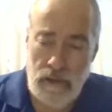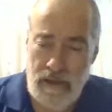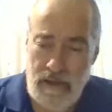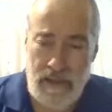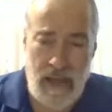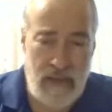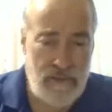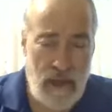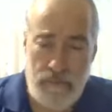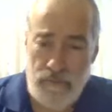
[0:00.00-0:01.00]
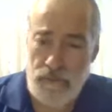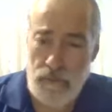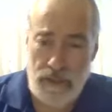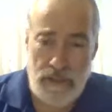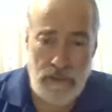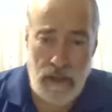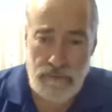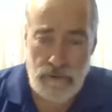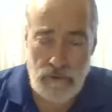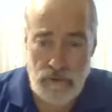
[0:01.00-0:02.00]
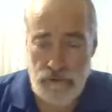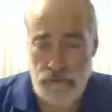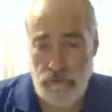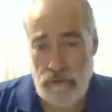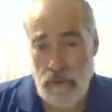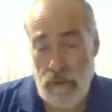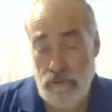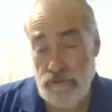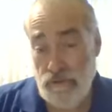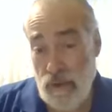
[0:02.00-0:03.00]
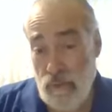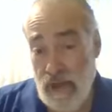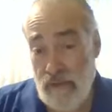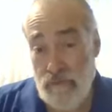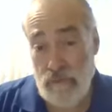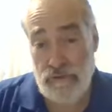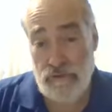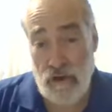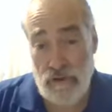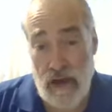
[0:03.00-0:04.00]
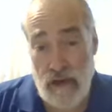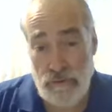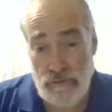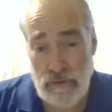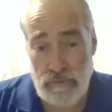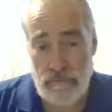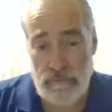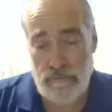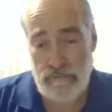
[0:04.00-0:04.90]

It has happened so many times in our history. This is why we have what's called Anusims.